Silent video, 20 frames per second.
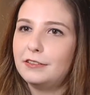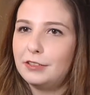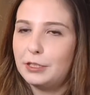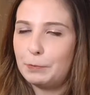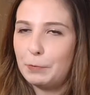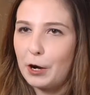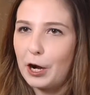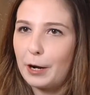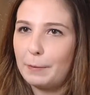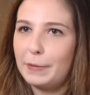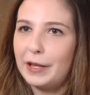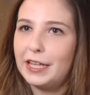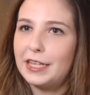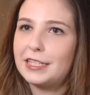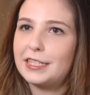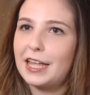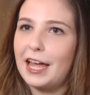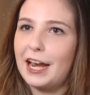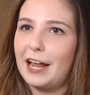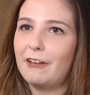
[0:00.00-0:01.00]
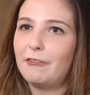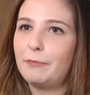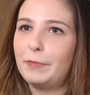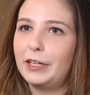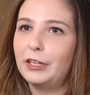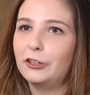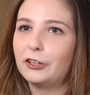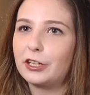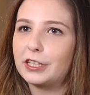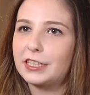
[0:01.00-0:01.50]
departments that have
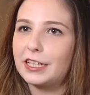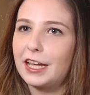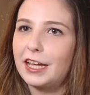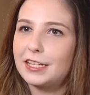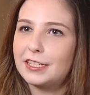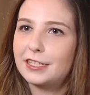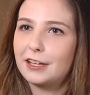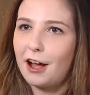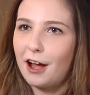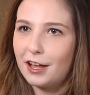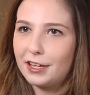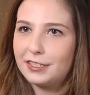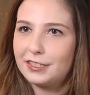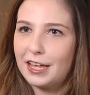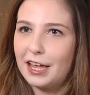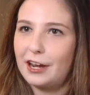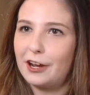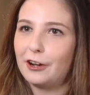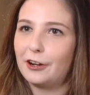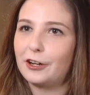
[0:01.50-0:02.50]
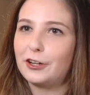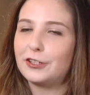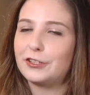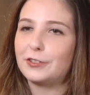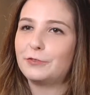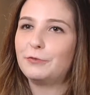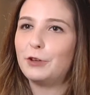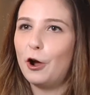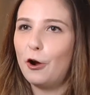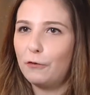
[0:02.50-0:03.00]
been looked as cost
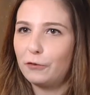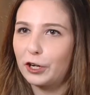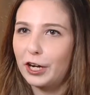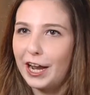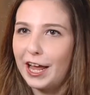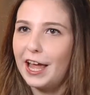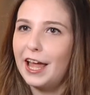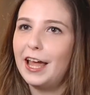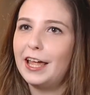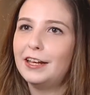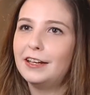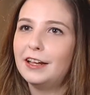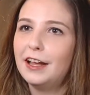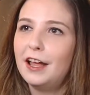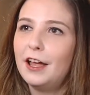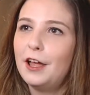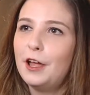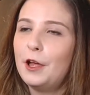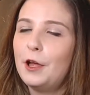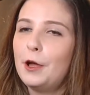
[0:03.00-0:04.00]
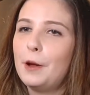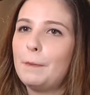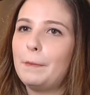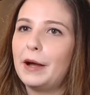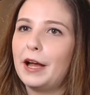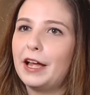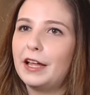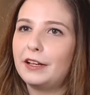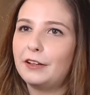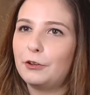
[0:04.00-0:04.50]
centers, overhead,
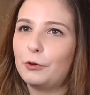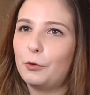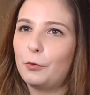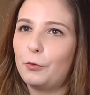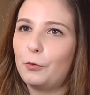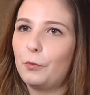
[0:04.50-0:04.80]
but